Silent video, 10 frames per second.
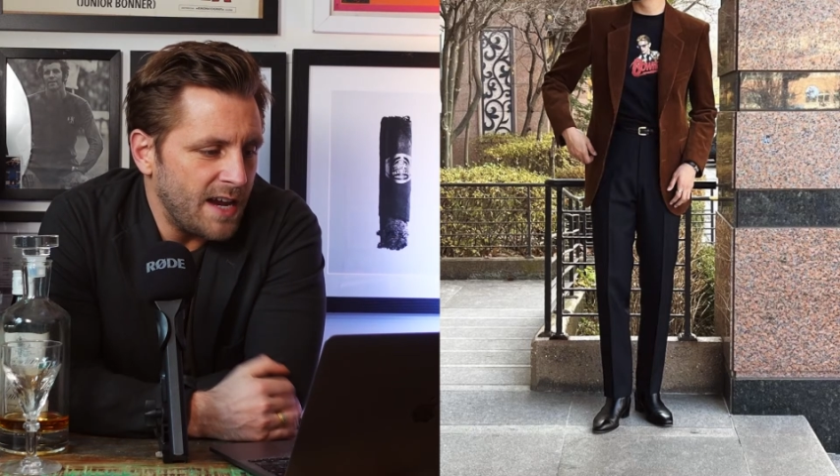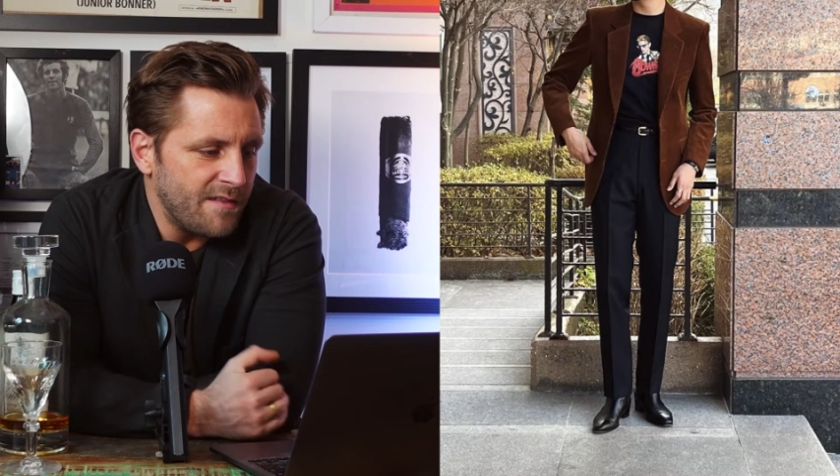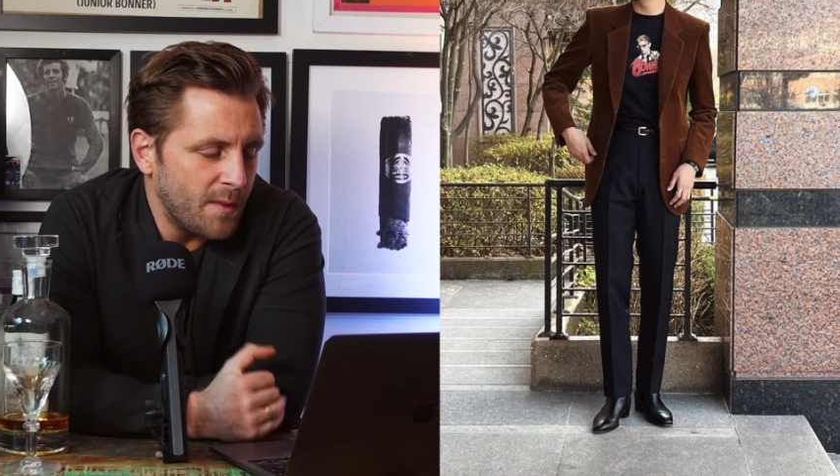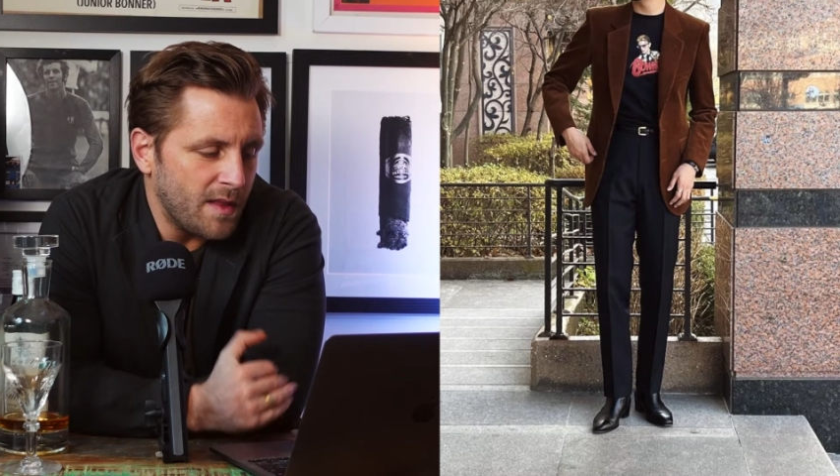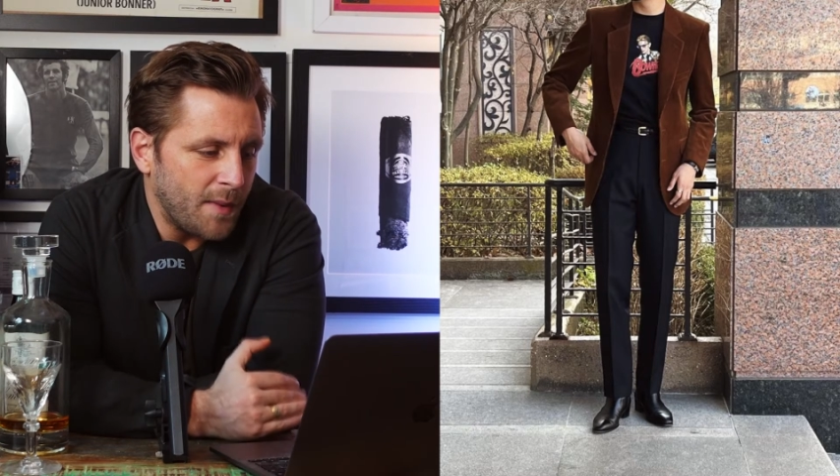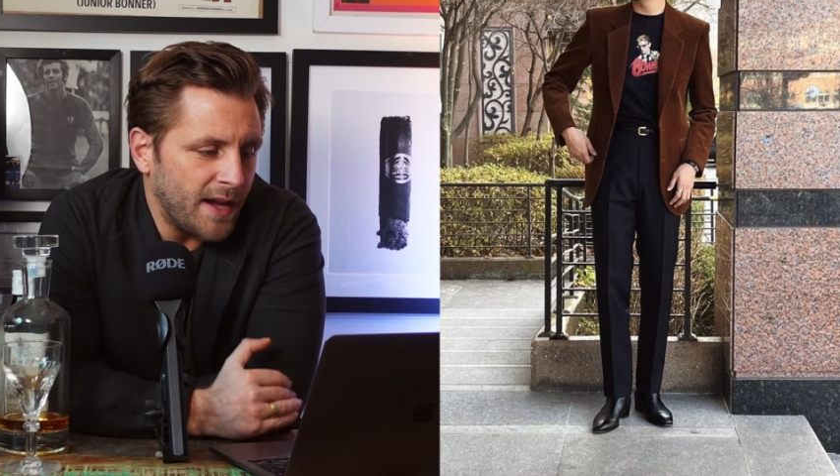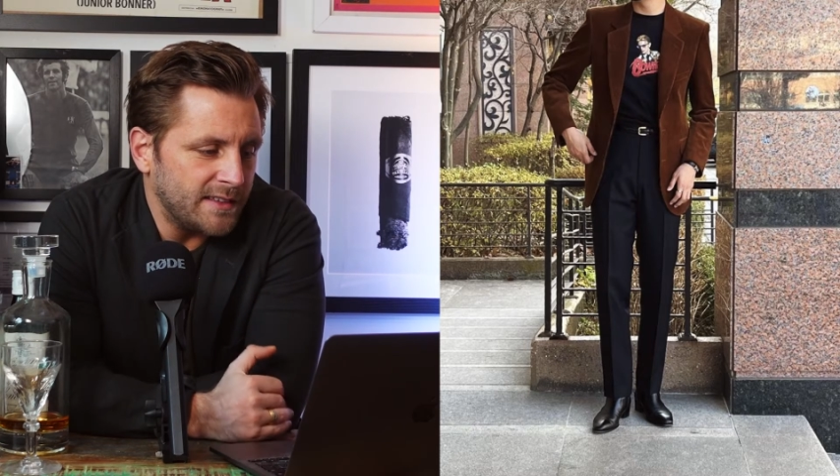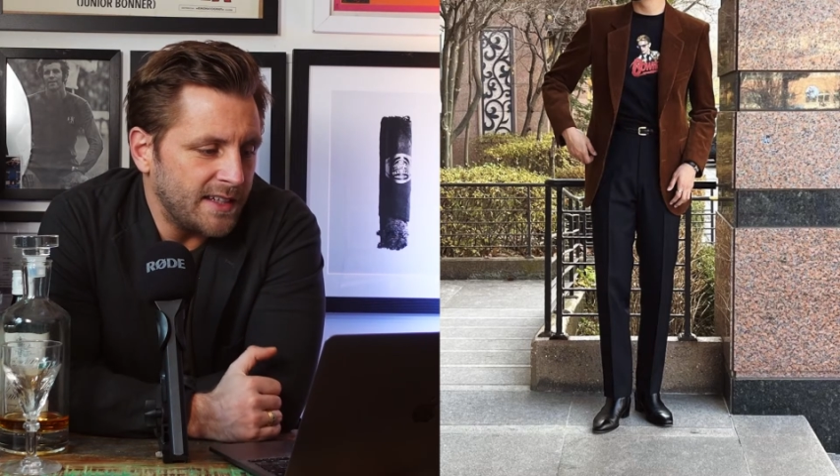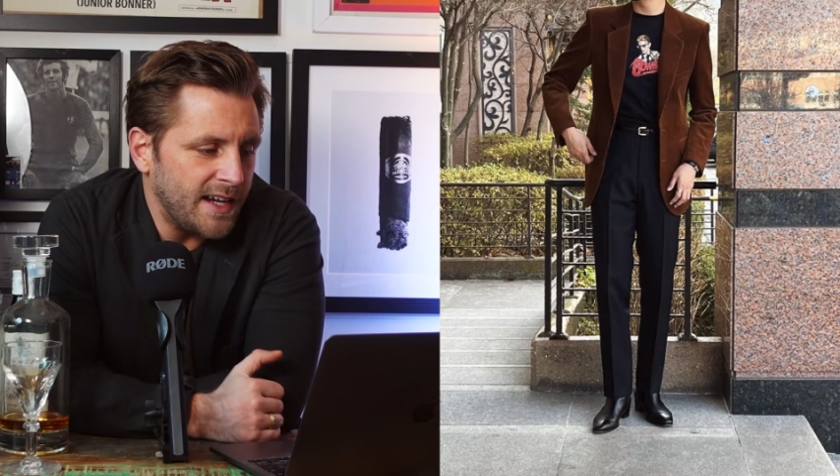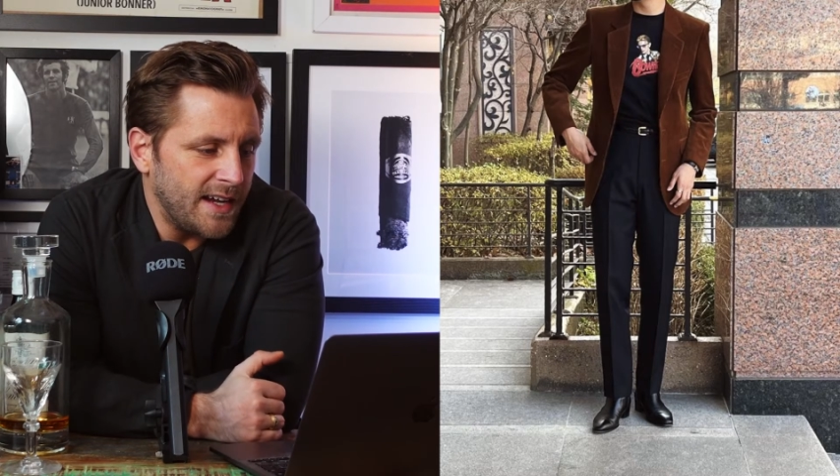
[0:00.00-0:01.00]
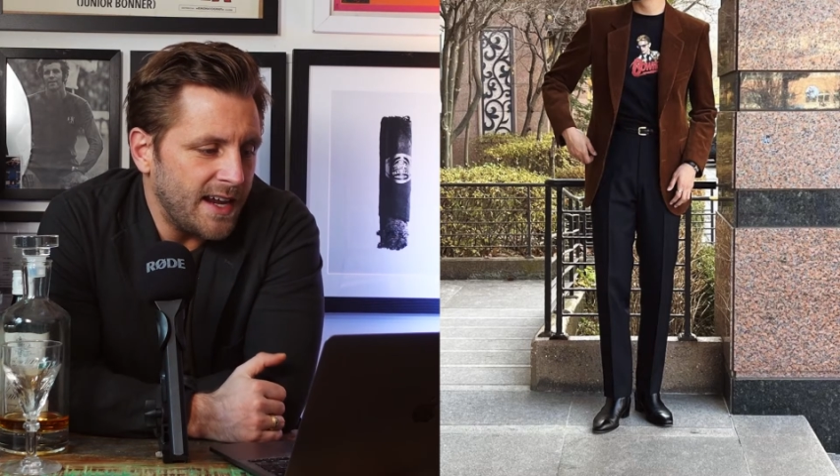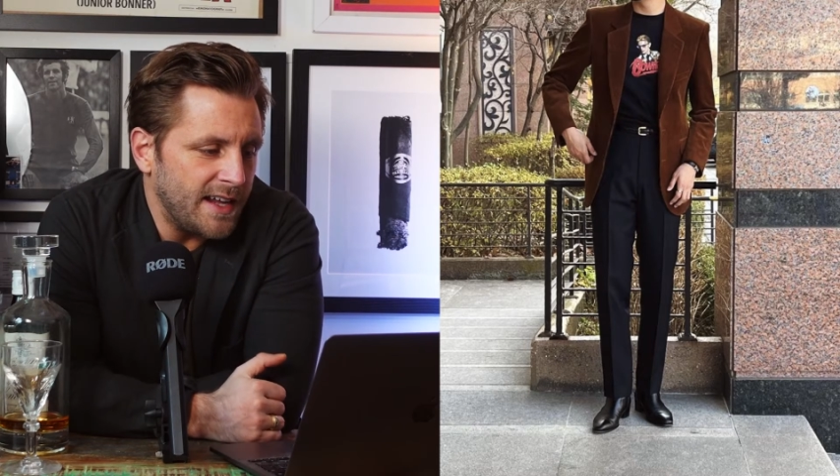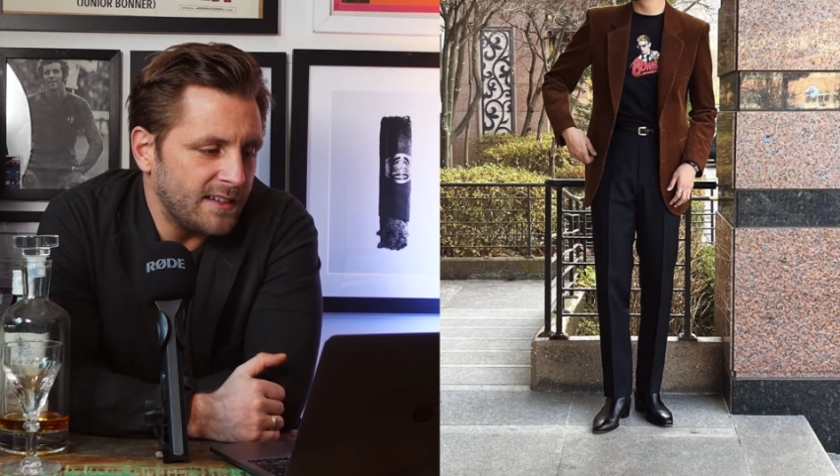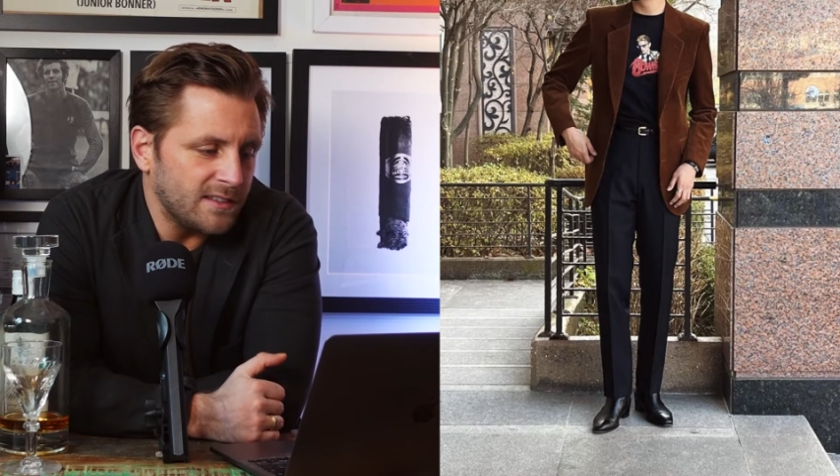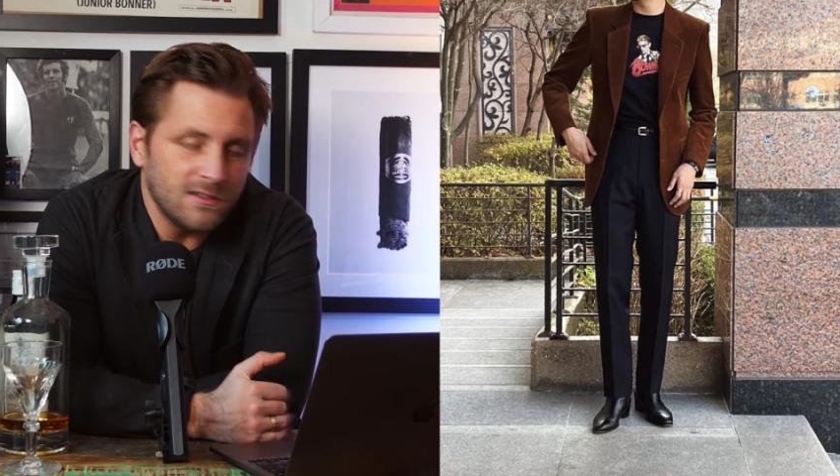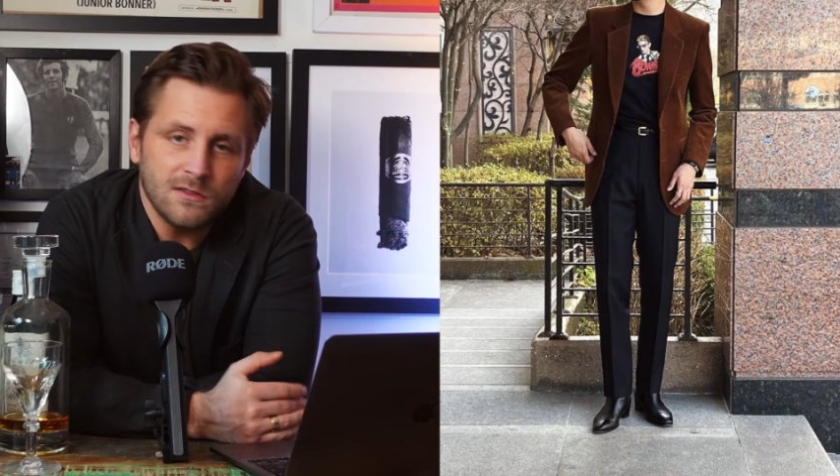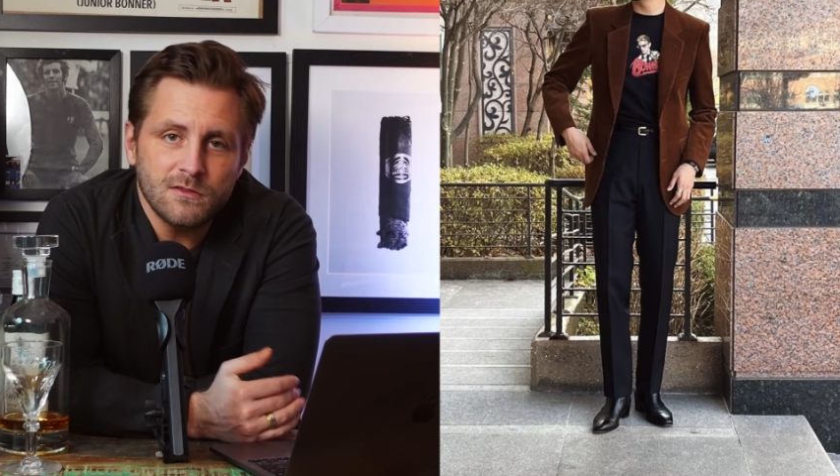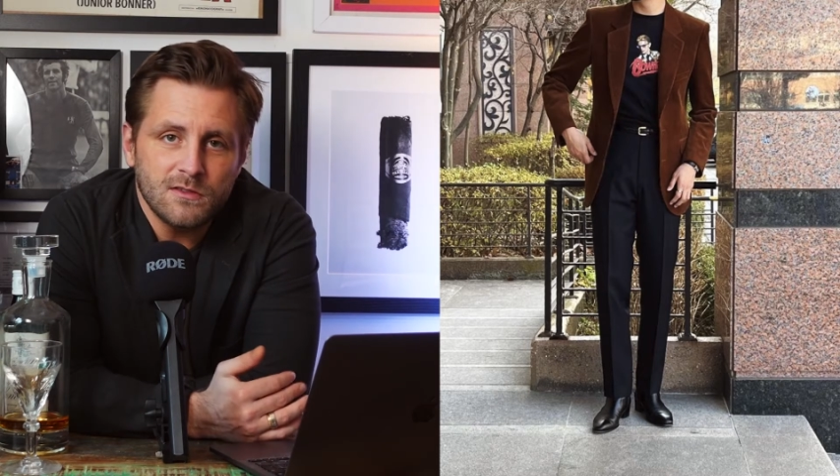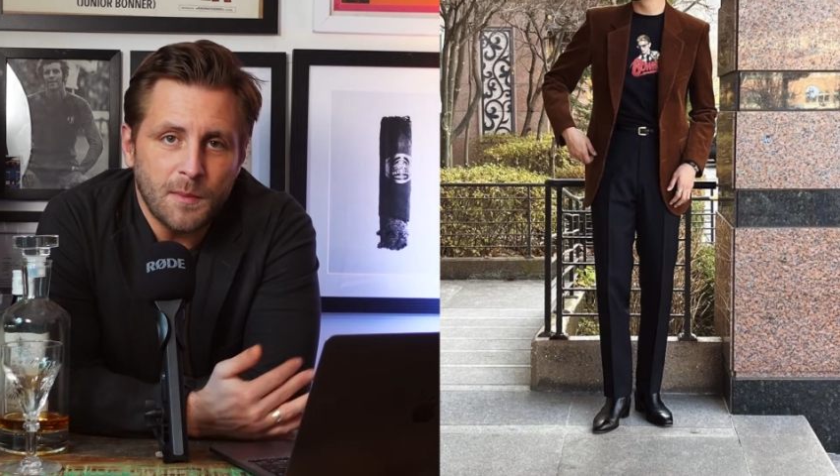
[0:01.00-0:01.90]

Even with a band tee, it doesn't